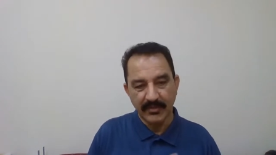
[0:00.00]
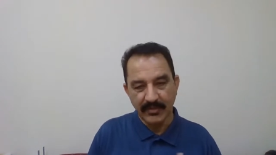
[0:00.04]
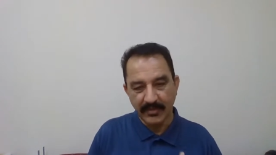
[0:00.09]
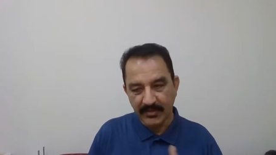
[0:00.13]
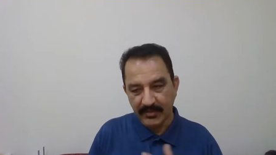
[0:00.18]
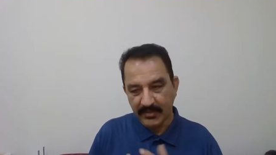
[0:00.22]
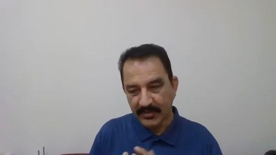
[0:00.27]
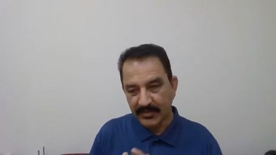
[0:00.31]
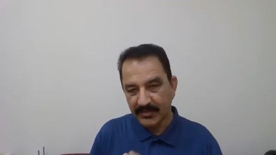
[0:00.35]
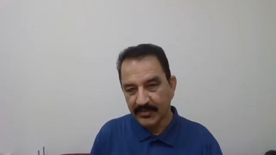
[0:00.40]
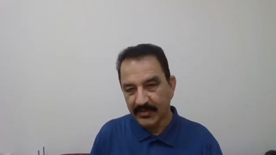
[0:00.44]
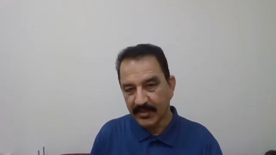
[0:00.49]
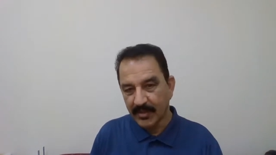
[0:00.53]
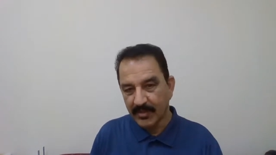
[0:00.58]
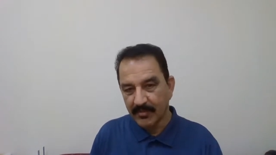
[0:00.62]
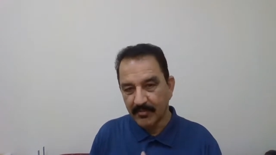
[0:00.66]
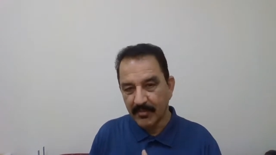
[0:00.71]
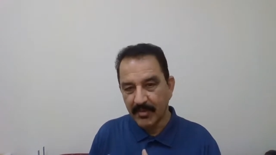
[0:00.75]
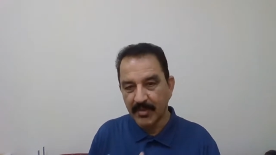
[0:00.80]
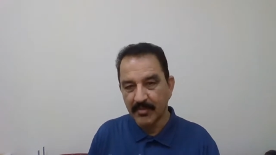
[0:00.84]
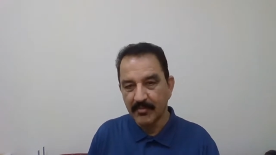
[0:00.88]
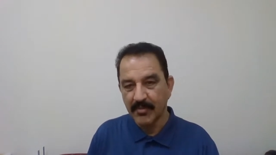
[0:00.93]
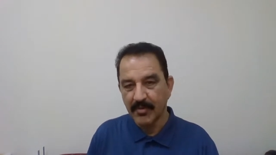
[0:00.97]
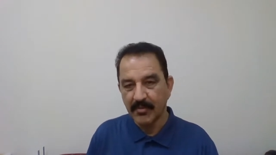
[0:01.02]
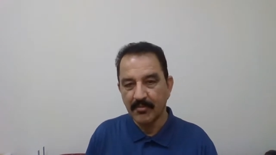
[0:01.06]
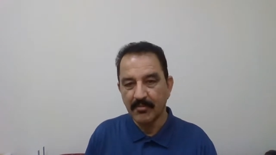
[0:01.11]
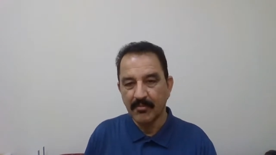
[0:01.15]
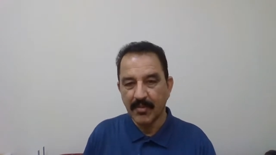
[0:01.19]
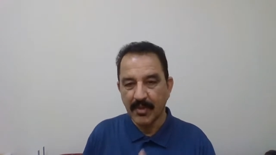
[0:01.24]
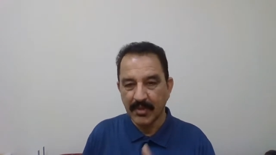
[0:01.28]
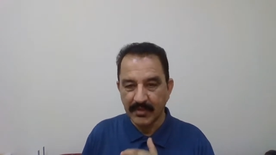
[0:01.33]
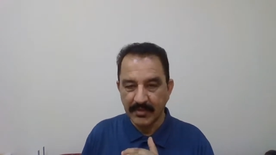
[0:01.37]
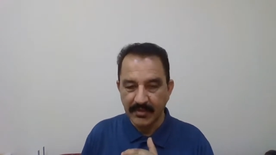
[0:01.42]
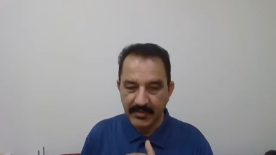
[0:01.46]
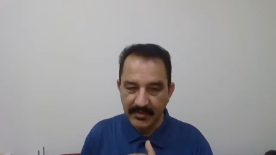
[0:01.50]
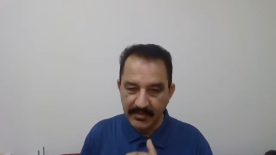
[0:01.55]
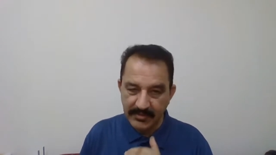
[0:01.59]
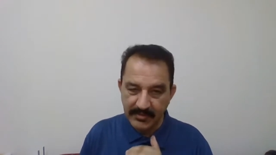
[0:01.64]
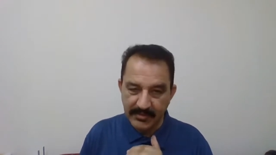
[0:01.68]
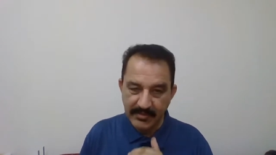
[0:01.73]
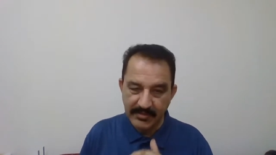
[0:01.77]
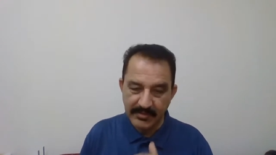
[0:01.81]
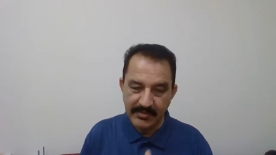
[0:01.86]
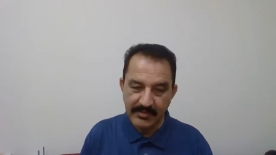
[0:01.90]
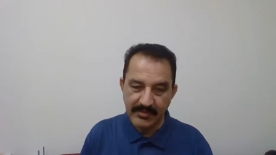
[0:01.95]
This is the minimum, but
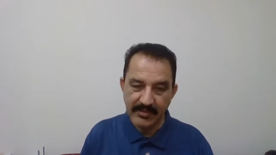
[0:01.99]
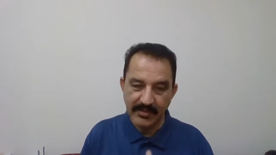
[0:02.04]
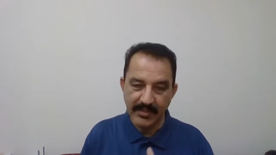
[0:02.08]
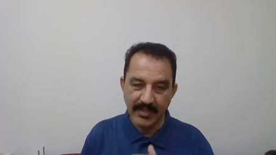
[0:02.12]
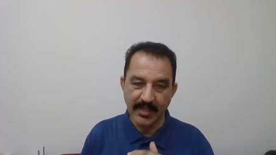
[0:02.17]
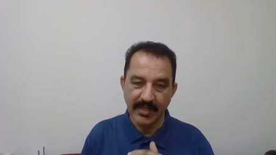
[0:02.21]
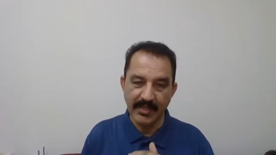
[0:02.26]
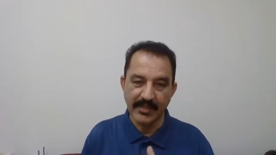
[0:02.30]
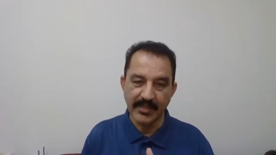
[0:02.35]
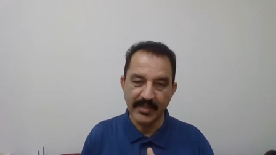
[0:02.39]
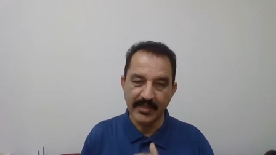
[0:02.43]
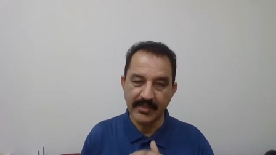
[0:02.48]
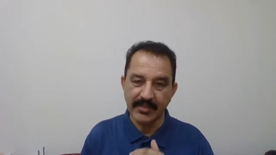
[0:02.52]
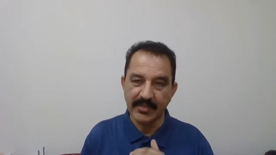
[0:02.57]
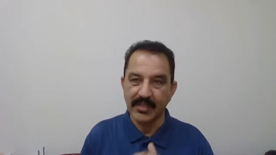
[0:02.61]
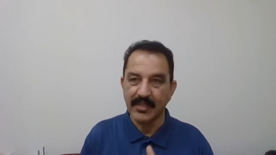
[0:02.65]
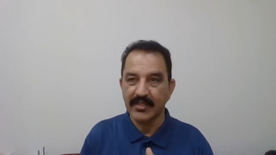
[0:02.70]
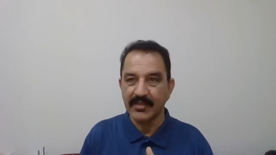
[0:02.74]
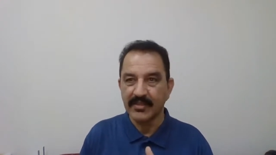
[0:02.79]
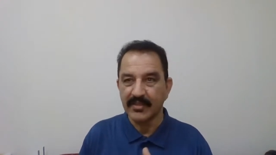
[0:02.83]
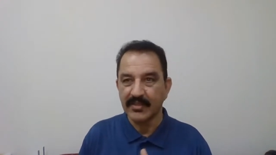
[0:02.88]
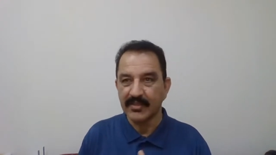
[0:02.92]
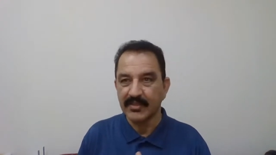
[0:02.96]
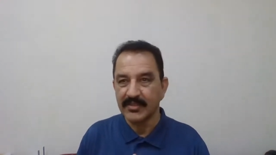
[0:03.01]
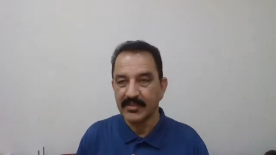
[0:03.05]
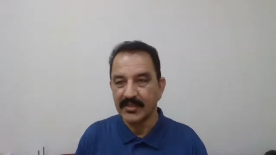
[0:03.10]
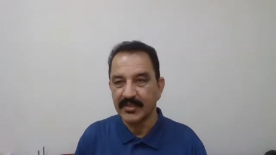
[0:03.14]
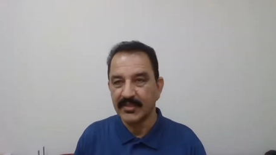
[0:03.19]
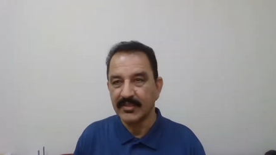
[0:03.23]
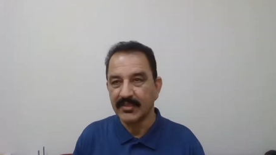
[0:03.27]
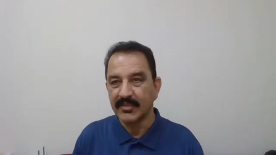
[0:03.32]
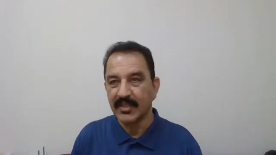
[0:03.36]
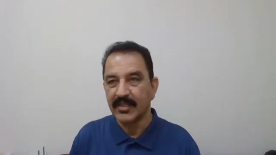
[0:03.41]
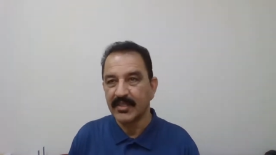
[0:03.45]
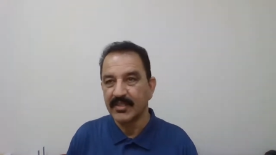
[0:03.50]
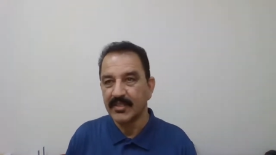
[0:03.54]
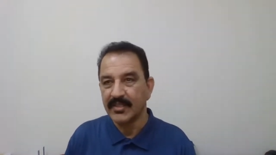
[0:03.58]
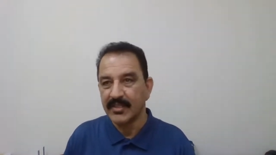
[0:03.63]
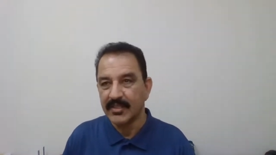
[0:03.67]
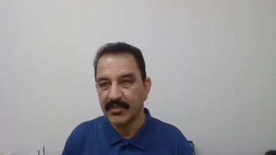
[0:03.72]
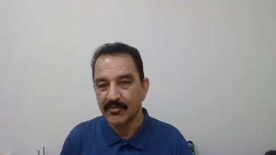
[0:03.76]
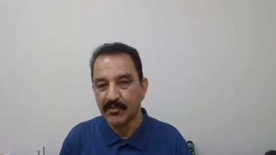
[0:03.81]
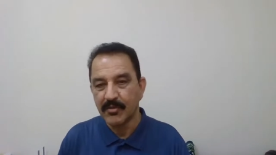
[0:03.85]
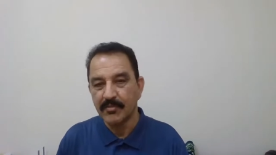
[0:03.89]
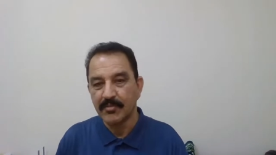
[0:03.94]
it's again I can say that
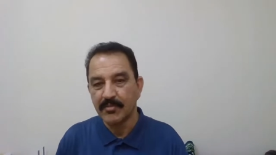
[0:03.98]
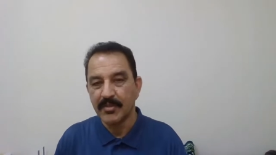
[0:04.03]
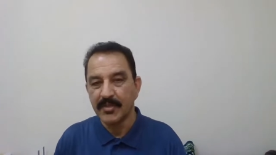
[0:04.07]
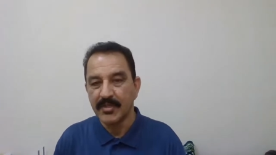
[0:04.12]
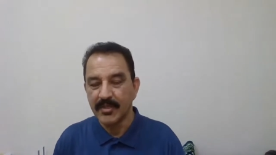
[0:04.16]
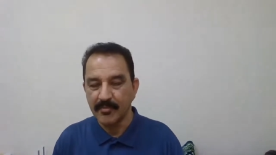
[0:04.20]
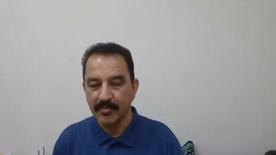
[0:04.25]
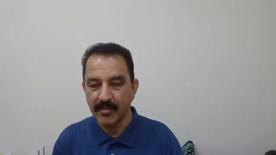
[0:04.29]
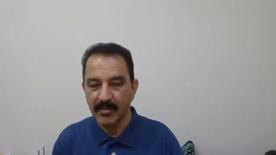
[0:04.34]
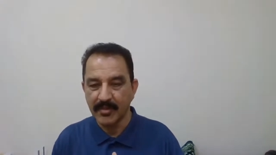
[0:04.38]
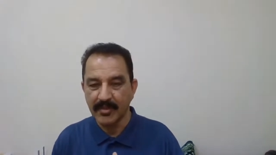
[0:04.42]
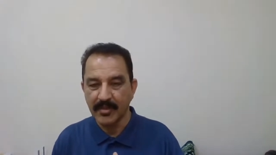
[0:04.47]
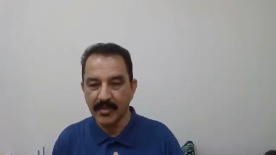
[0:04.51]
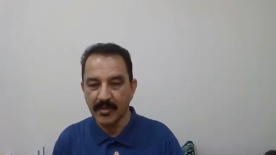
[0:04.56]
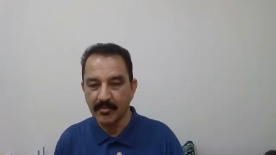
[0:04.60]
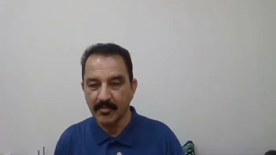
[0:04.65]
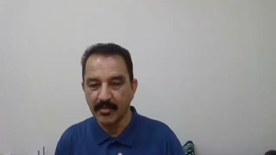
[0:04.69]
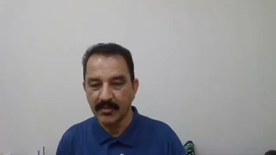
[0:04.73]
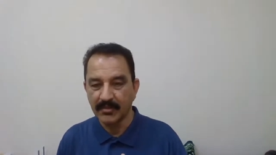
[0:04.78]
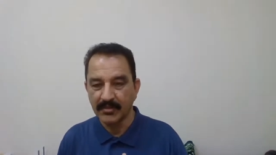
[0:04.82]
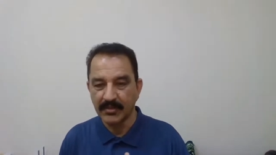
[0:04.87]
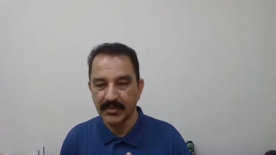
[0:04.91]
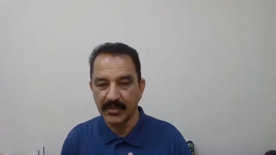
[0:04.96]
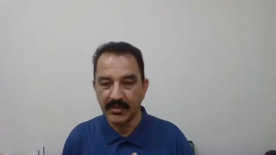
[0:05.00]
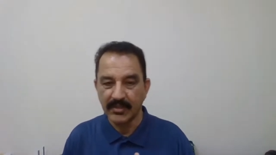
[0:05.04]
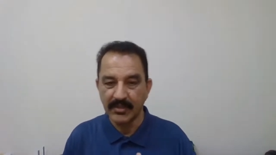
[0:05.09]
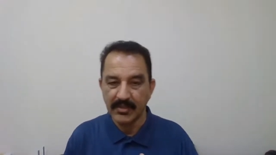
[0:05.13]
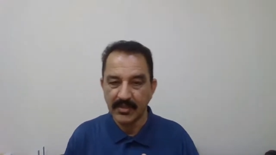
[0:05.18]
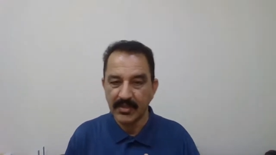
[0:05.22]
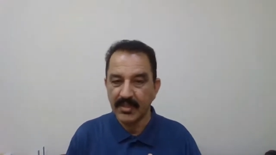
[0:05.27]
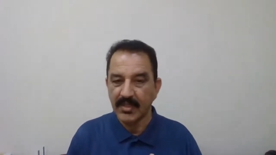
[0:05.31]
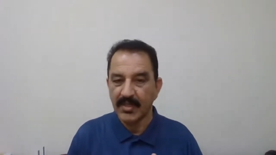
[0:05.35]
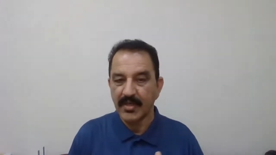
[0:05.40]
it will be depend upon the